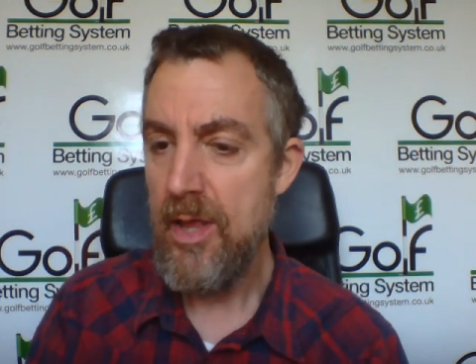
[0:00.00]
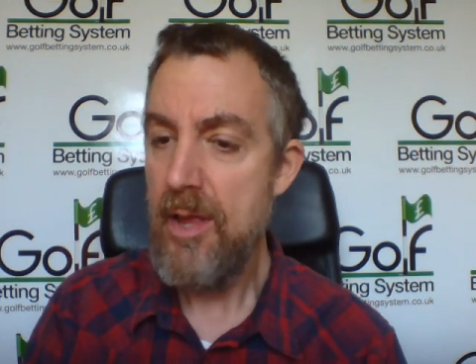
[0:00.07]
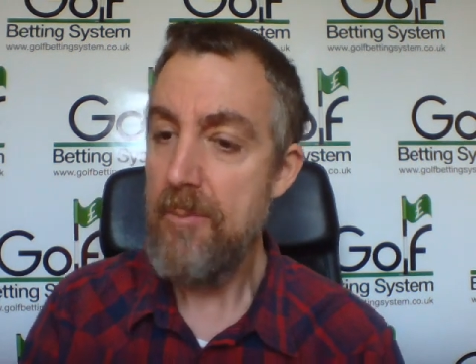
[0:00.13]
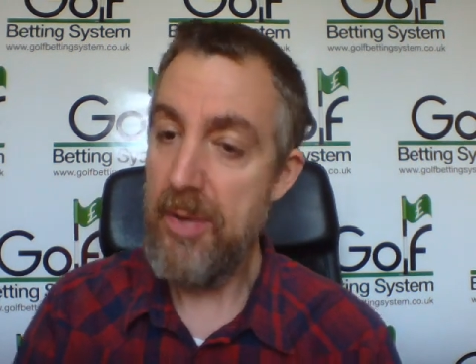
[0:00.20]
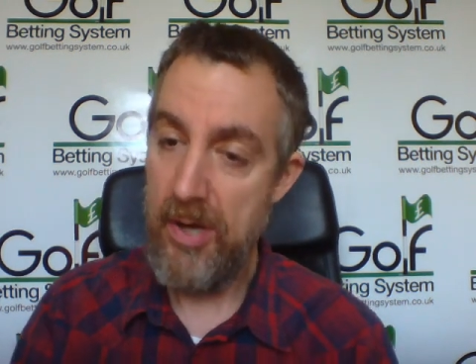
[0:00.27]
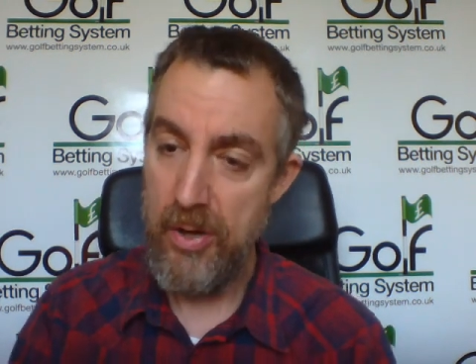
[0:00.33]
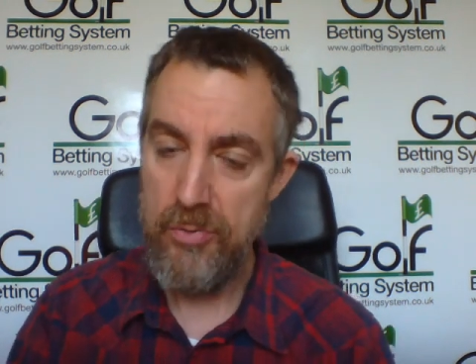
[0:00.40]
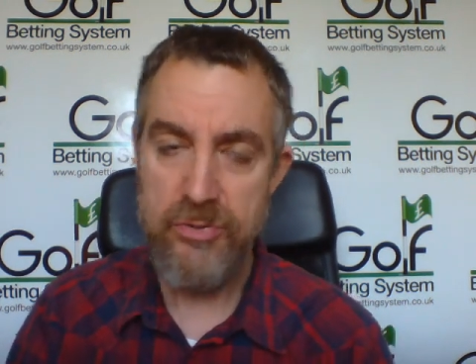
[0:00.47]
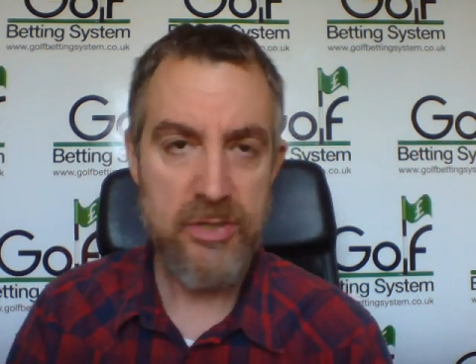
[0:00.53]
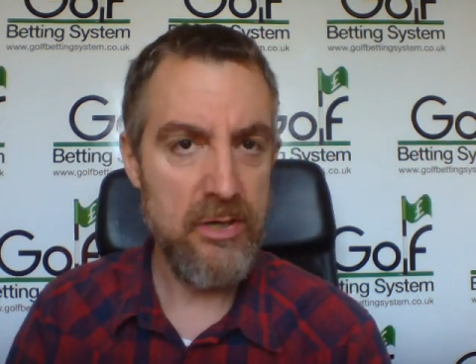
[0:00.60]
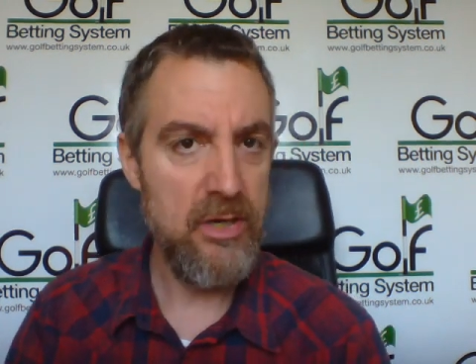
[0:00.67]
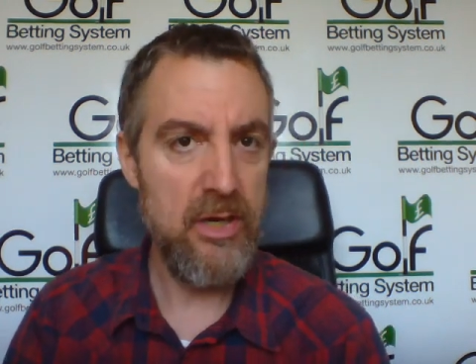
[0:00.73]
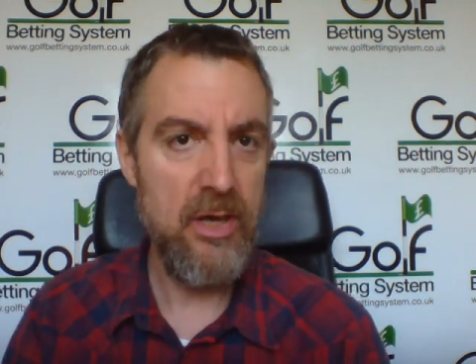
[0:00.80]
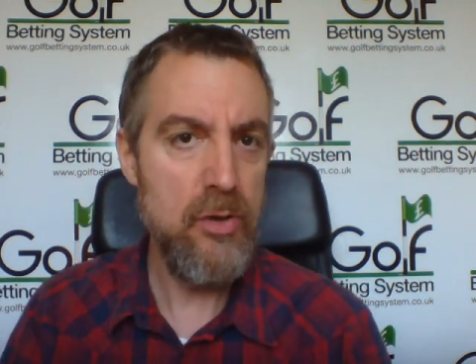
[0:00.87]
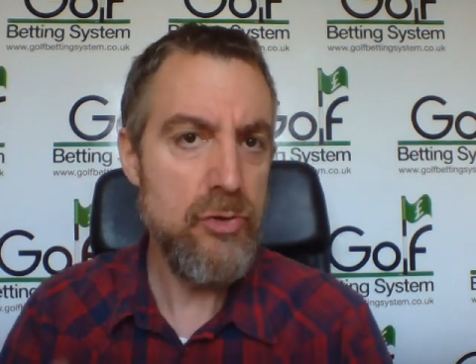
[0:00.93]
but who's going
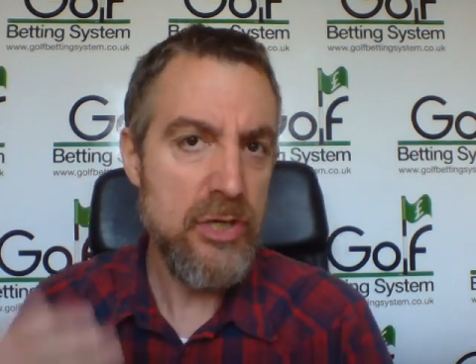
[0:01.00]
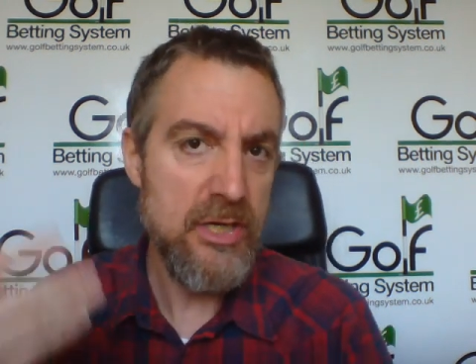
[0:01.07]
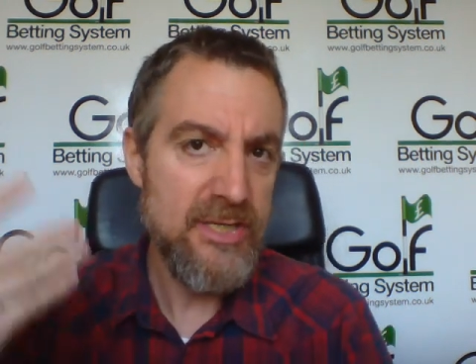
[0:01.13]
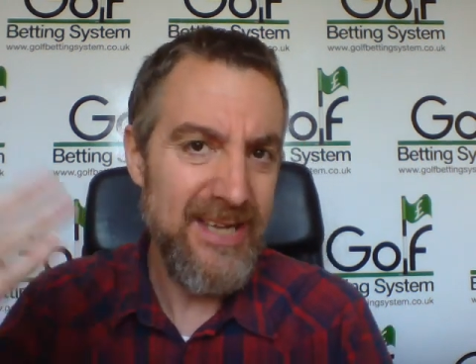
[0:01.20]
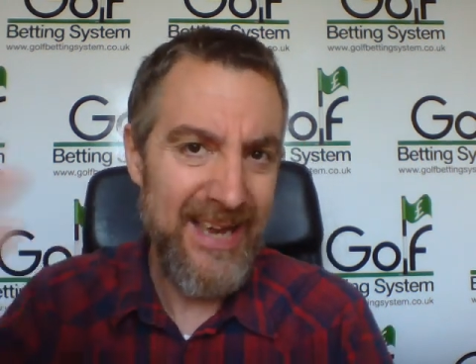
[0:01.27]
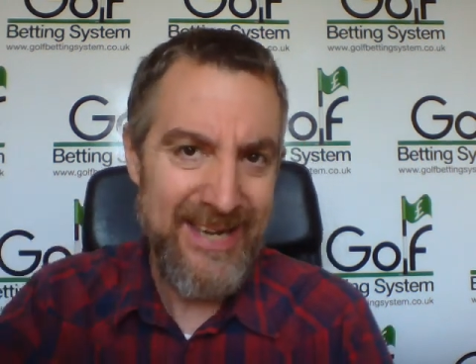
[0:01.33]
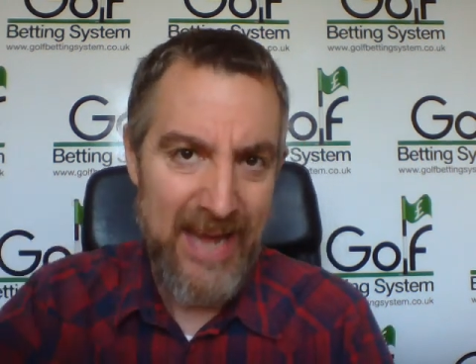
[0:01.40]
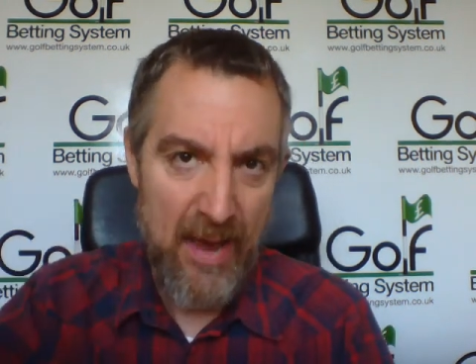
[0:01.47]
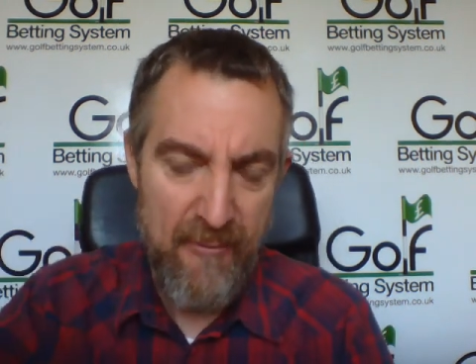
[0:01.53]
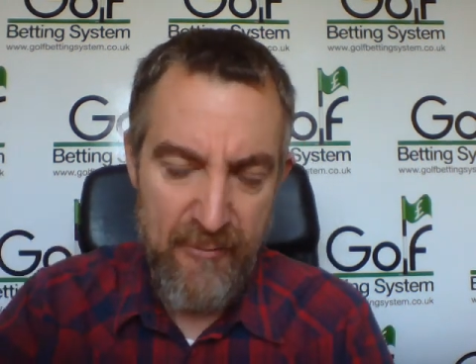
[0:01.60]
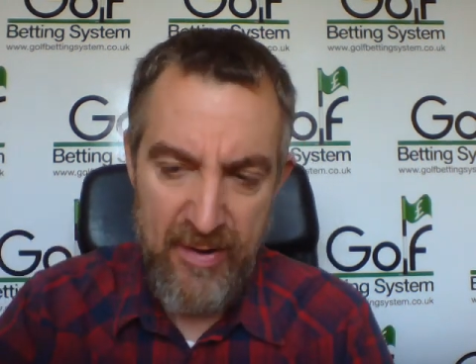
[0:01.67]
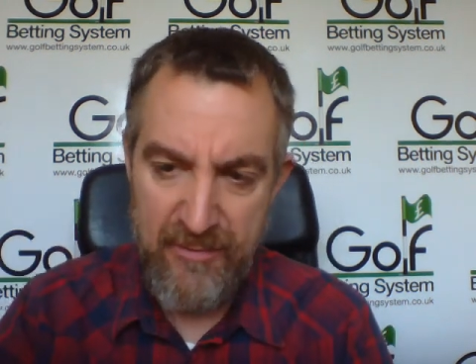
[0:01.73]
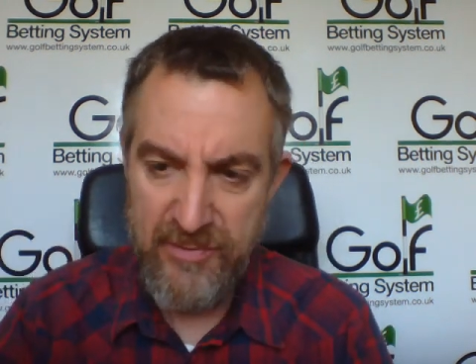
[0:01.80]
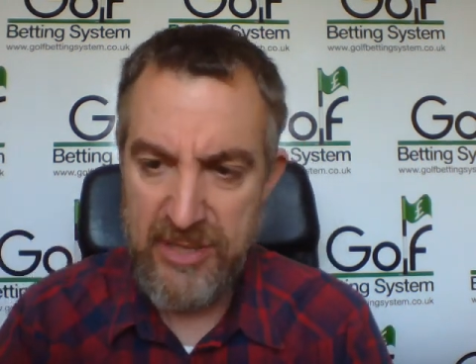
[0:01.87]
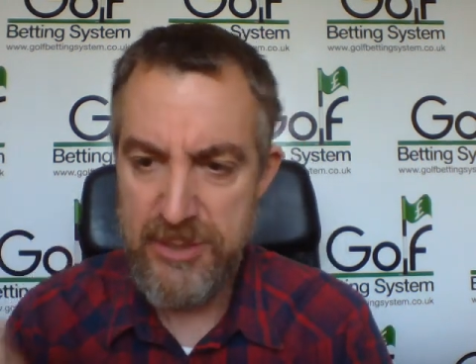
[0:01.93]
to who's going to take that
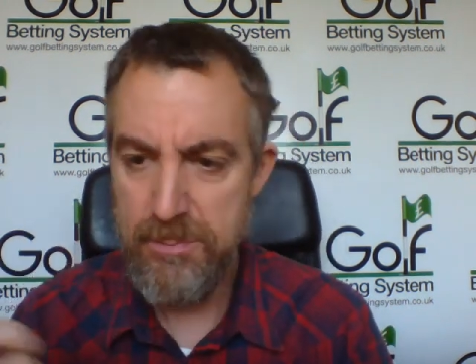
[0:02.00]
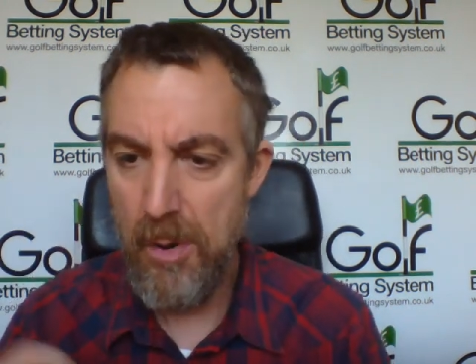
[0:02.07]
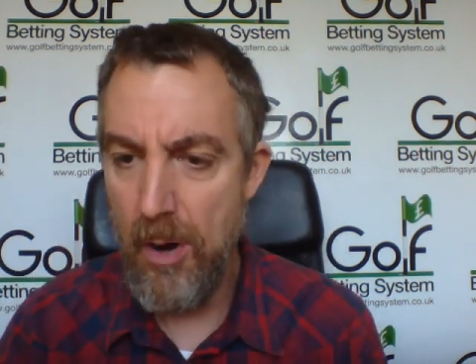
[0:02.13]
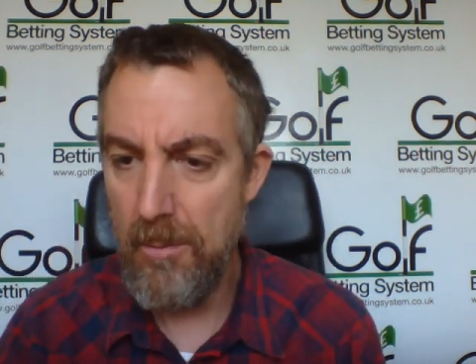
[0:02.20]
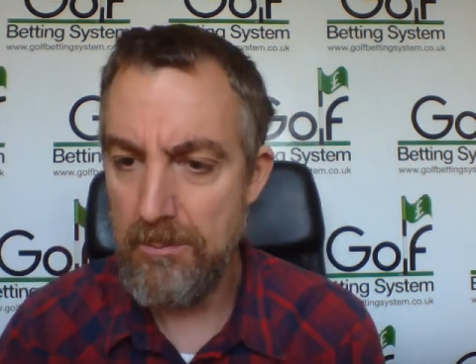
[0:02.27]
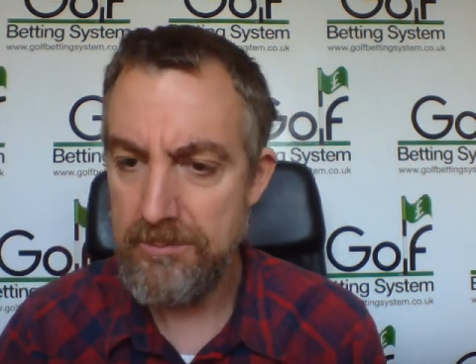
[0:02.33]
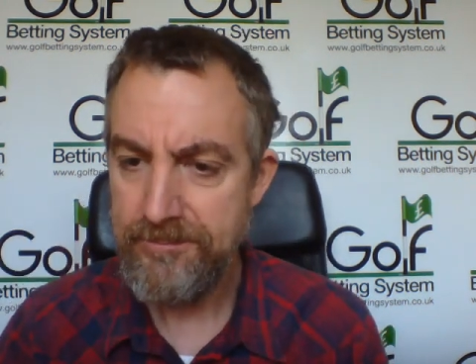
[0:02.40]
fifty spot?